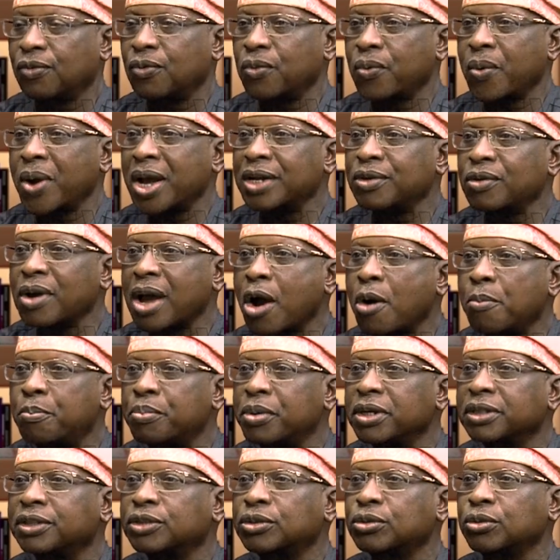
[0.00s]
Where do I
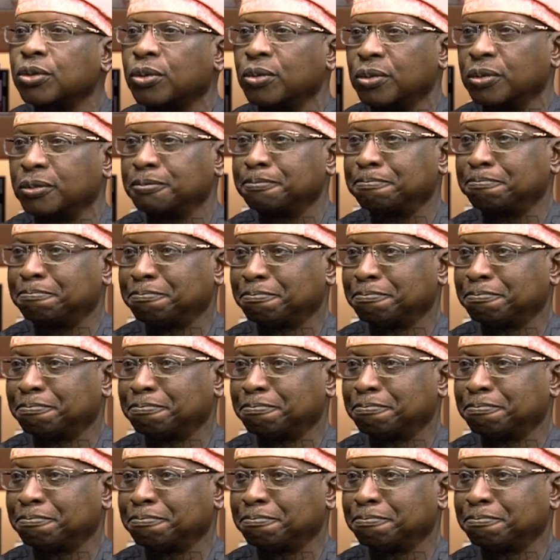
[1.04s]
operate to?